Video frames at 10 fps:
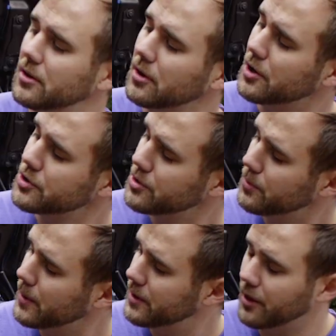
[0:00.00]

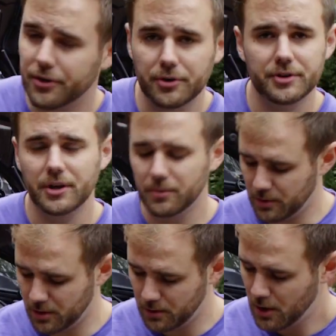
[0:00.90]
larger one, a
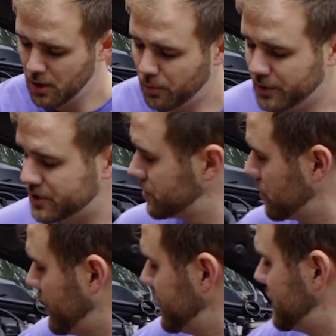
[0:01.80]
13-row, which is
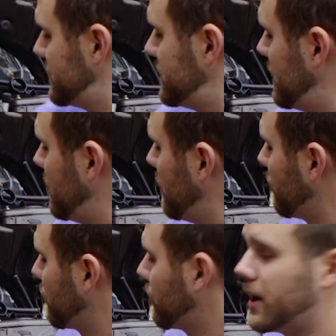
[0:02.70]
going to sit
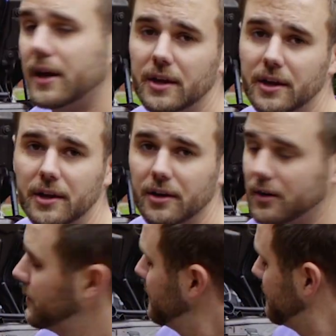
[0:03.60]
right here.